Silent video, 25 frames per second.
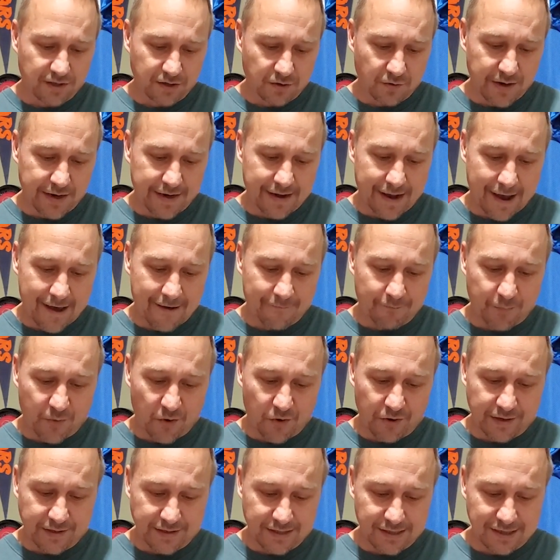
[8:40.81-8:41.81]
3.5
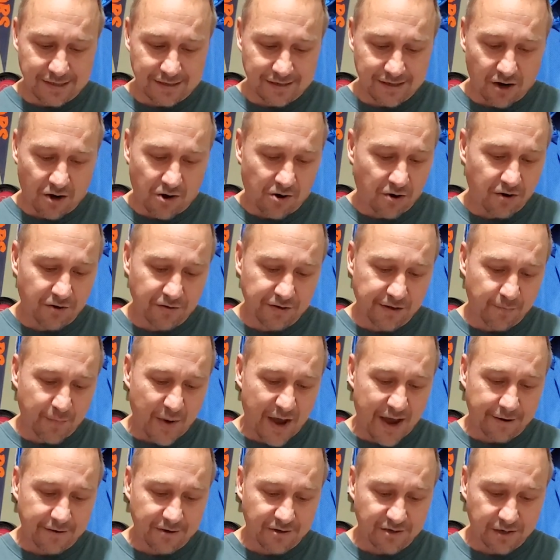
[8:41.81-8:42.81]
points is all the
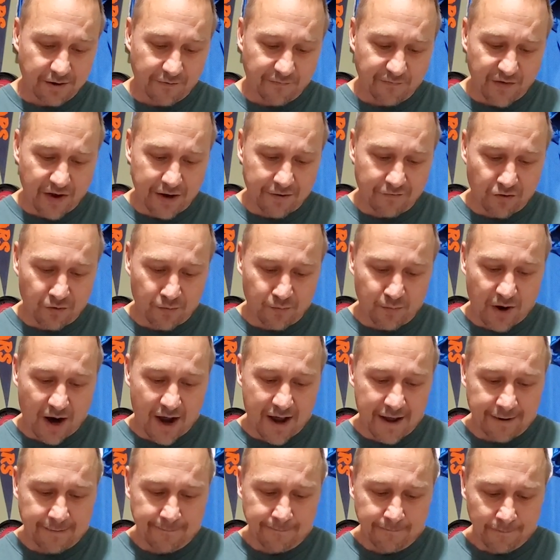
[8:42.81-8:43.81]
Packers are favored
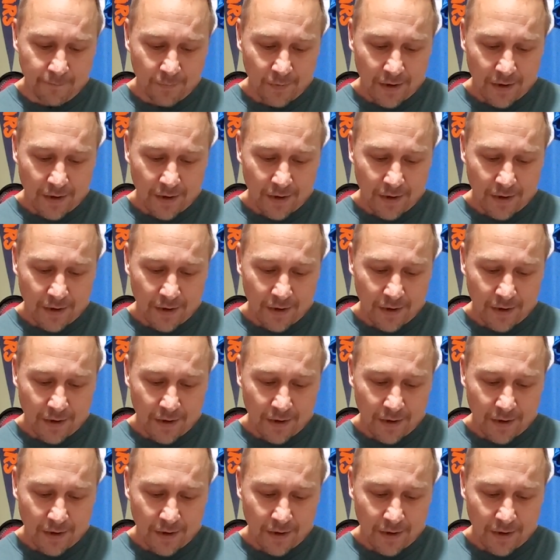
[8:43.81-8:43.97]
by.